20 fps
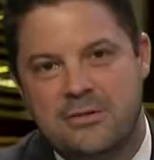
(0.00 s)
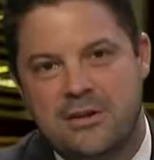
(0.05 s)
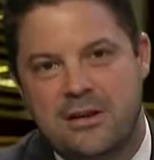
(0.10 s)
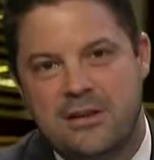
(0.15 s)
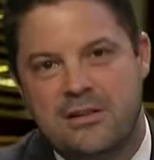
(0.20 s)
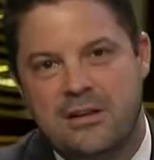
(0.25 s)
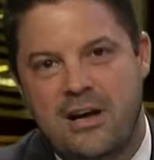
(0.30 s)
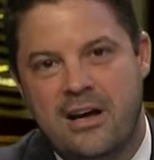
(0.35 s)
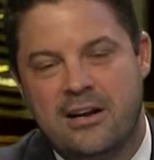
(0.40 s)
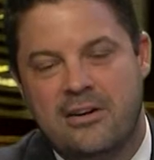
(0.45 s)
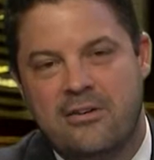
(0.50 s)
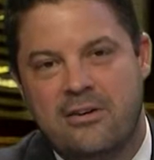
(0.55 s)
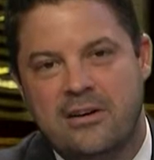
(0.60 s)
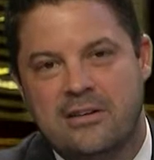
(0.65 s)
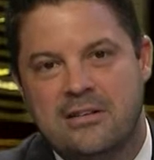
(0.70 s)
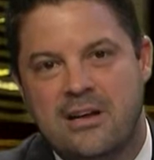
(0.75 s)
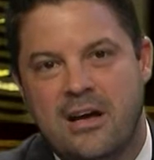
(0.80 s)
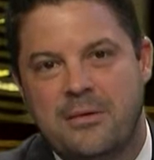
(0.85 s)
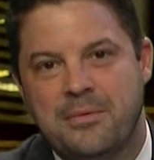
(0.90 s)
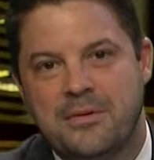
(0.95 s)
We got a lot of
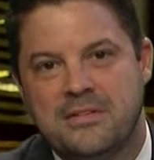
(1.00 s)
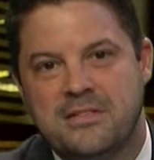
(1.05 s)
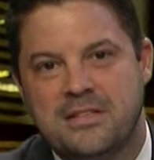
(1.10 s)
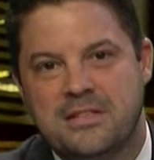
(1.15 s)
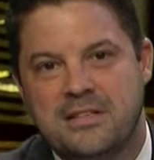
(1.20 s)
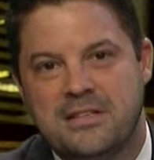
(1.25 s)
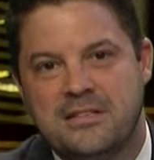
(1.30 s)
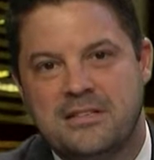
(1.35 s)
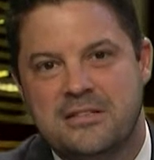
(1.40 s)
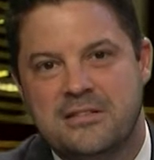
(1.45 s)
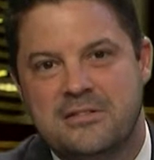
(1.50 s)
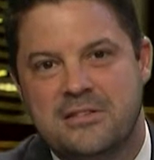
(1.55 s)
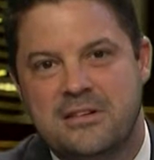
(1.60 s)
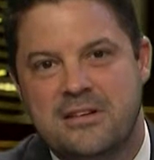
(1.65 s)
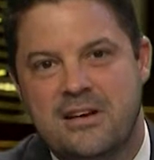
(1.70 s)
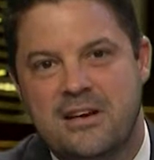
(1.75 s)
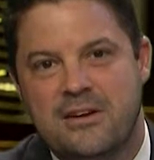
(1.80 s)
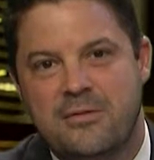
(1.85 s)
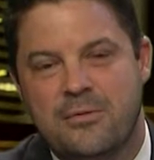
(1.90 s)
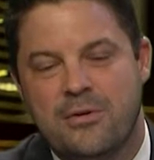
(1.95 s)
great topics to get to
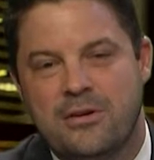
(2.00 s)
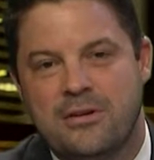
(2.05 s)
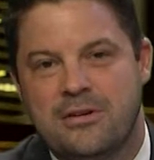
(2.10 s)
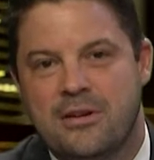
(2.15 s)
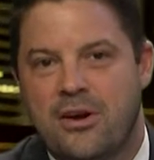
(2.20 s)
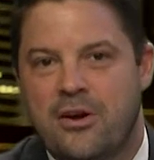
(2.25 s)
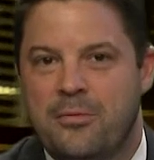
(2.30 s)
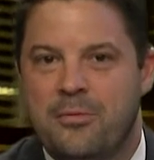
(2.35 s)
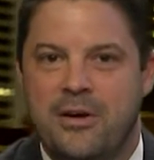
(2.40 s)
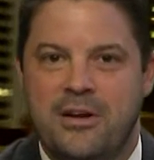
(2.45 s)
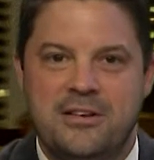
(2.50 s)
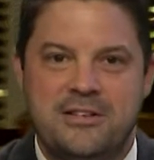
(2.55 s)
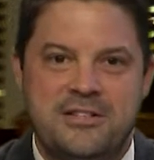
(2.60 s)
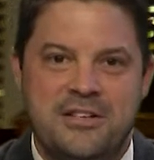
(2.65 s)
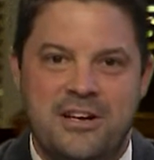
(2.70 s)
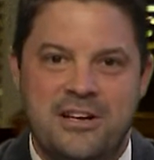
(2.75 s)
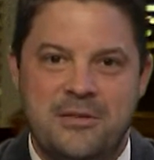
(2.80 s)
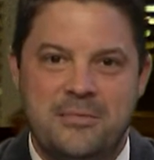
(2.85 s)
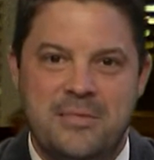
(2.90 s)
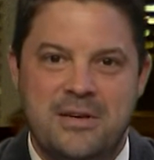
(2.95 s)
tonight. We're going to talk about
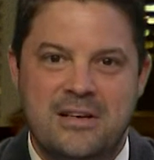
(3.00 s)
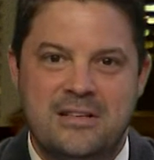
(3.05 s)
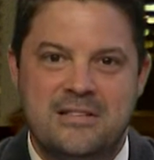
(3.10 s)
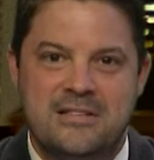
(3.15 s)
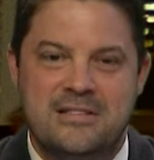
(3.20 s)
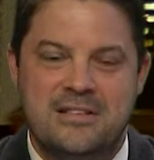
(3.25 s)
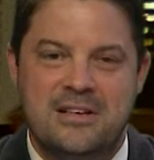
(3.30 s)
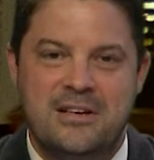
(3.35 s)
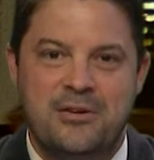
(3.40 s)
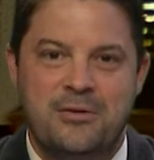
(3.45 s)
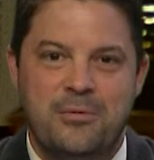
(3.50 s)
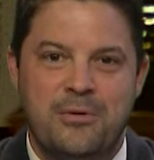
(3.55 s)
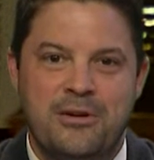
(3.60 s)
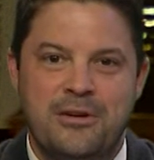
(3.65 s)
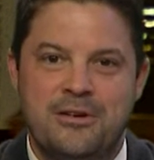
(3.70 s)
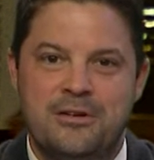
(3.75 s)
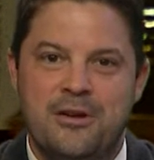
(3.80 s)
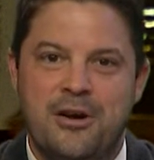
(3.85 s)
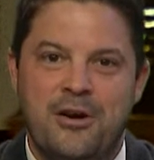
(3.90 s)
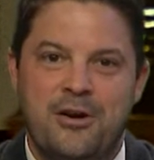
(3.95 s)
Johnny Manziel. We're
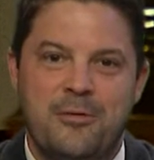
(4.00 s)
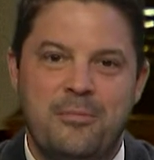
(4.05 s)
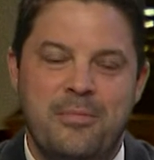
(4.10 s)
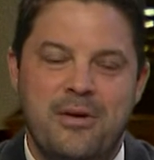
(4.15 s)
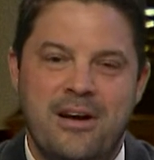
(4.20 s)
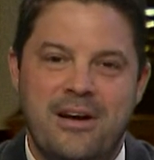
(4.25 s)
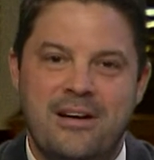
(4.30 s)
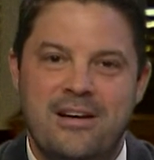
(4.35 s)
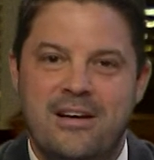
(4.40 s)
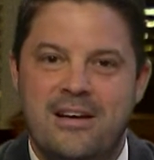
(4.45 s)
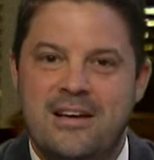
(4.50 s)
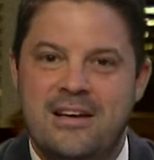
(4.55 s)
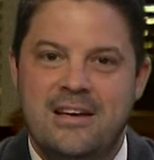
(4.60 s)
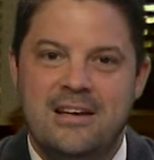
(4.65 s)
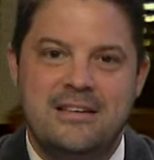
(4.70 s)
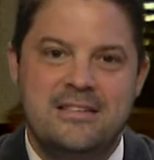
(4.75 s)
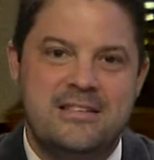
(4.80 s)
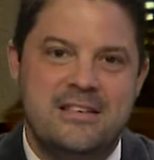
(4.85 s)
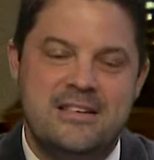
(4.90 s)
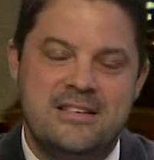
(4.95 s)
going to talk about
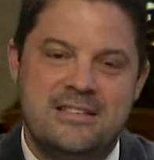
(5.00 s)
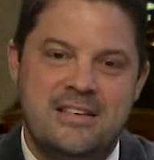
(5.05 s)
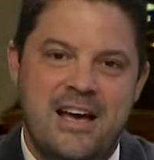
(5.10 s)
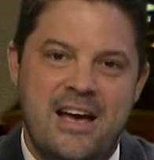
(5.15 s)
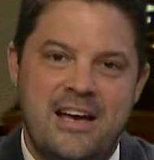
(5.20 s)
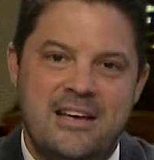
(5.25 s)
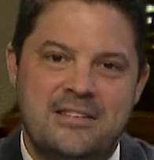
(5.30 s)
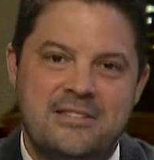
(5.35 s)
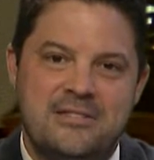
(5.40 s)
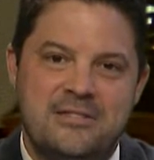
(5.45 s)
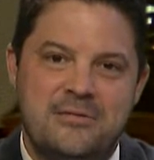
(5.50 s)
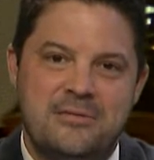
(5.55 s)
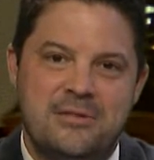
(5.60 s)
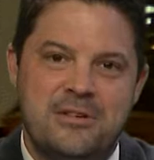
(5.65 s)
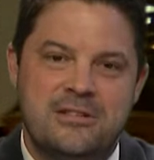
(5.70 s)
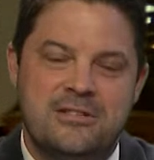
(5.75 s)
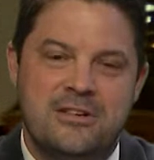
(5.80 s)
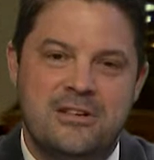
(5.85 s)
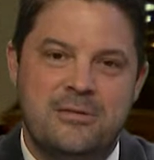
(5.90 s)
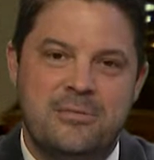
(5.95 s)
Dennis Hastert. We're
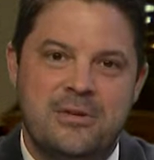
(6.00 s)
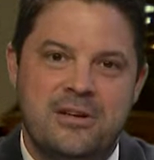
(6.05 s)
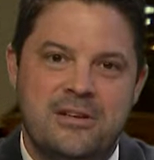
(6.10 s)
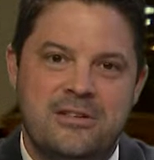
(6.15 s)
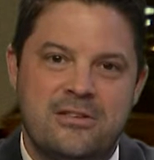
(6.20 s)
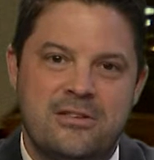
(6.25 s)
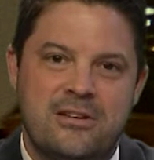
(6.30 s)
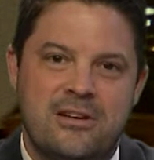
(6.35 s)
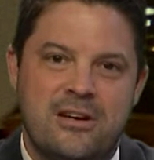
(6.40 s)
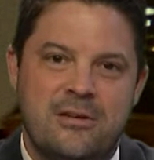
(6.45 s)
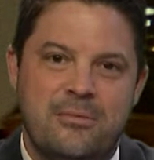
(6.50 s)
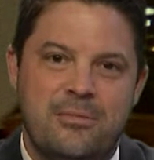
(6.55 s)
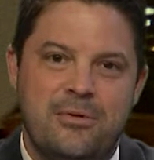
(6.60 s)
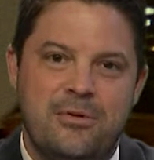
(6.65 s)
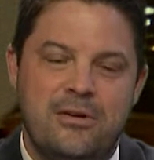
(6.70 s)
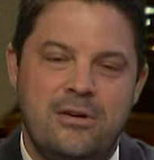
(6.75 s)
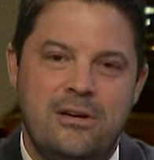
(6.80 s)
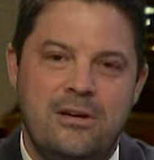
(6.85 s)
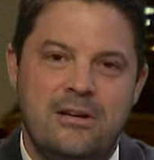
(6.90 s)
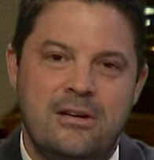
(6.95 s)
going to talk about other
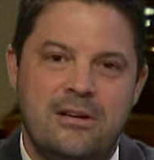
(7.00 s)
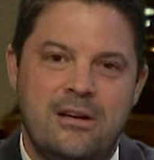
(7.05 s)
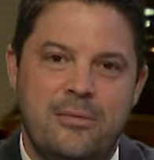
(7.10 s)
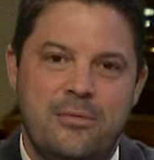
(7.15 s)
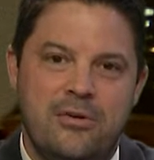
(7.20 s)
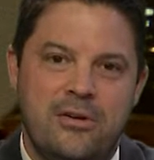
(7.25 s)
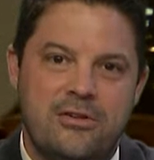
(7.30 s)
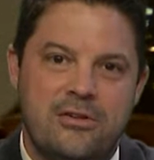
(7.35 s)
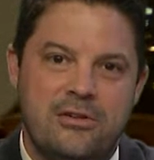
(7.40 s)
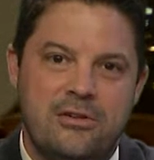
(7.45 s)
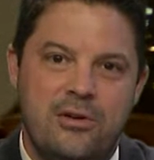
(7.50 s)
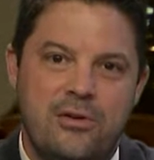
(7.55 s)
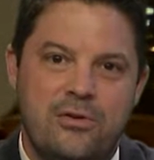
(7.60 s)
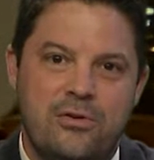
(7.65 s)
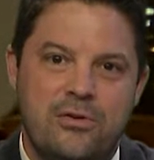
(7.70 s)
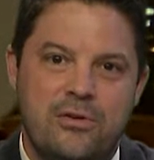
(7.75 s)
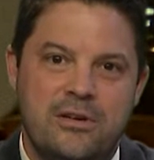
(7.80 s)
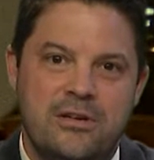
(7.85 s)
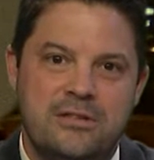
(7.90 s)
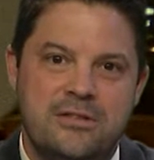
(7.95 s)
couple, a uh, couple other
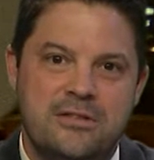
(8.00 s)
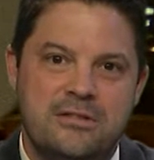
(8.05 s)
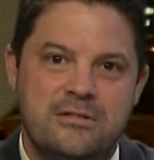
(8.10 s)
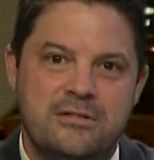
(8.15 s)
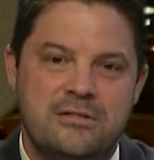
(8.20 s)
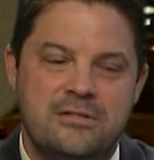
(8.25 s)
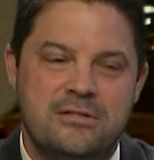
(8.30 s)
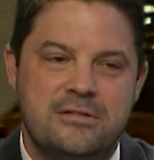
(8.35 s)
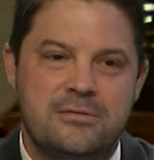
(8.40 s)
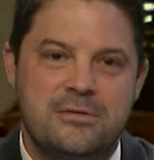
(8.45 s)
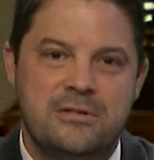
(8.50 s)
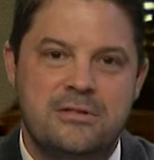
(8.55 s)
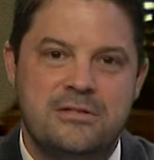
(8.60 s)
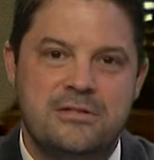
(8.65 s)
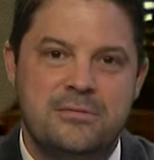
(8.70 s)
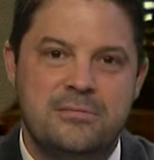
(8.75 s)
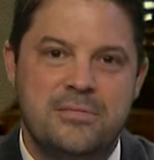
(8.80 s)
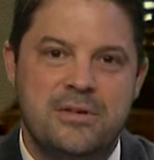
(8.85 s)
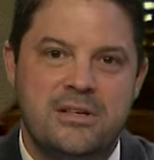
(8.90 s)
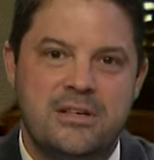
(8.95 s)
local issues as well as
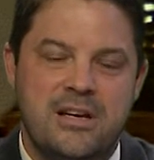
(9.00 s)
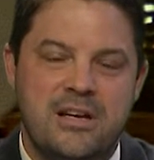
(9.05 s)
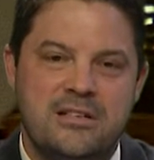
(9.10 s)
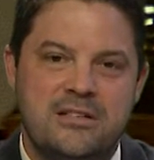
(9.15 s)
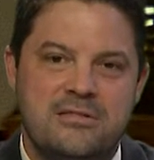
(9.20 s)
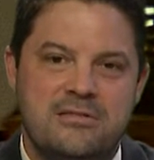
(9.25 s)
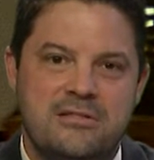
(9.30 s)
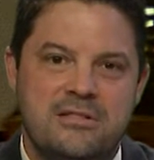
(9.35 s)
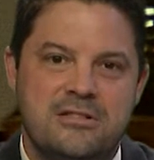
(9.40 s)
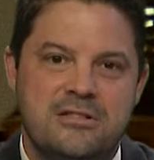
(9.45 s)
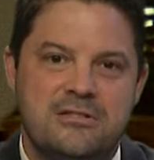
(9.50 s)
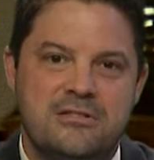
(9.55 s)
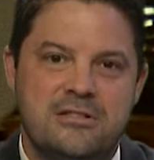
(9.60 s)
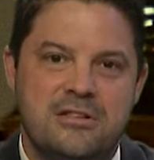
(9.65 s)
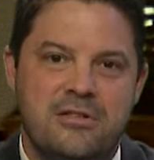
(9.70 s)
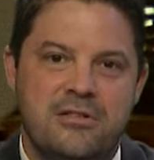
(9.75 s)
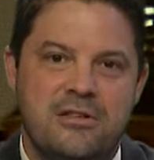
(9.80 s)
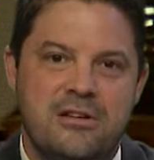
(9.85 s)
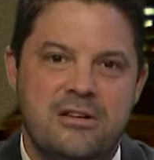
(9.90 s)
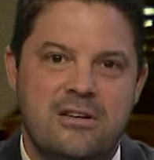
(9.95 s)
some big national issues
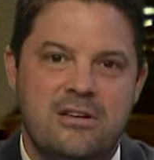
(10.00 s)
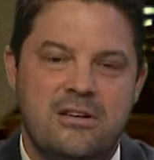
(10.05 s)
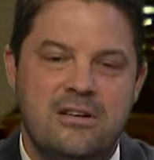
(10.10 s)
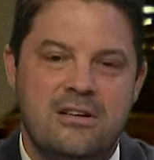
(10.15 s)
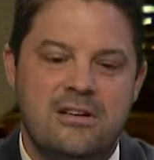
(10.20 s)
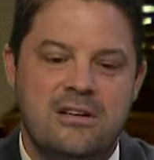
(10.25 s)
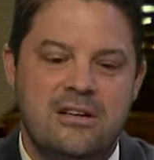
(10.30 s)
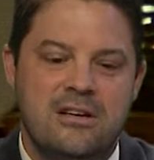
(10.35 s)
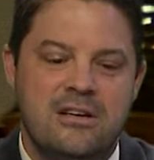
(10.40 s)
going on.